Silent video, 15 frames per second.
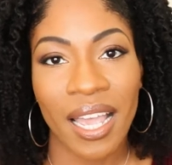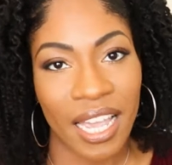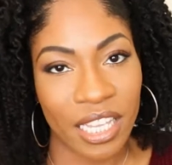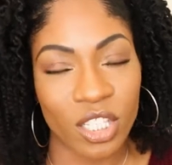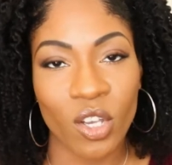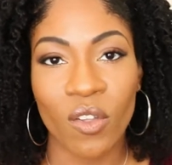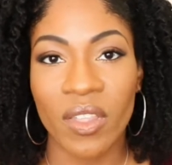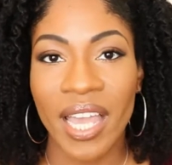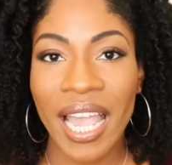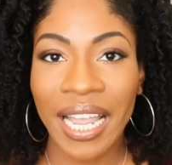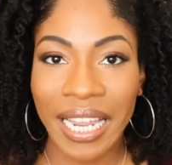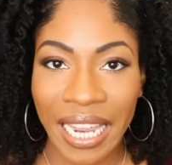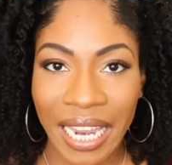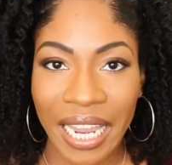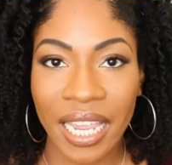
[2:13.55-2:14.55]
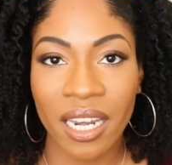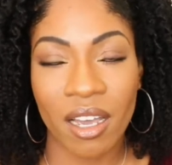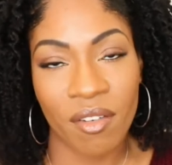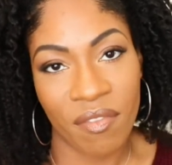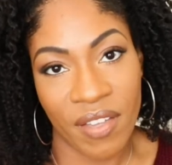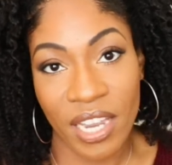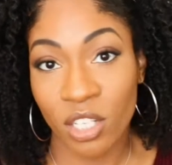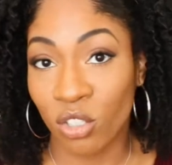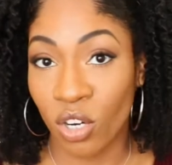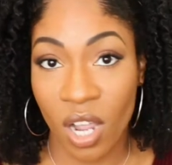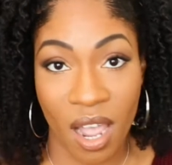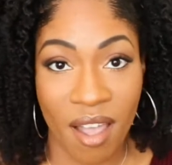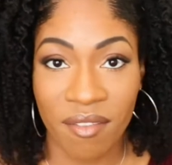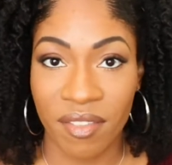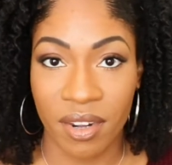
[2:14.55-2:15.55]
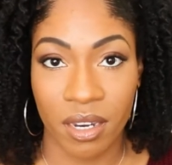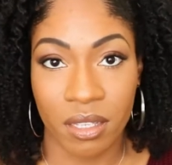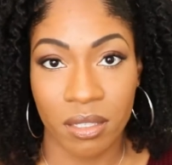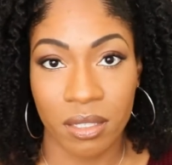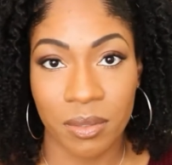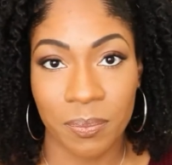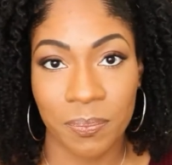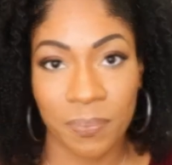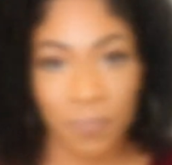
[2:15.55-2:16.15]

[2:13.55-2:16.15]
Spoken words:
And so that can affect your confidence.